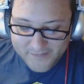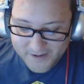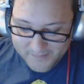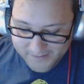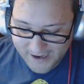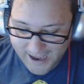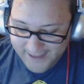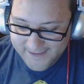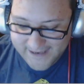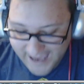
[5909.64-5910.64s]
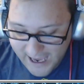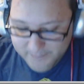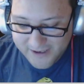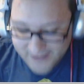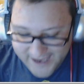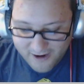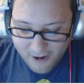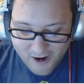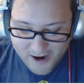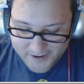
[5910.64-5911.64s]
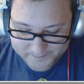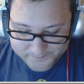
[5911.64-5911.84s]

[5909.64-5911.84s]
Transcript: the Kaby Lake R.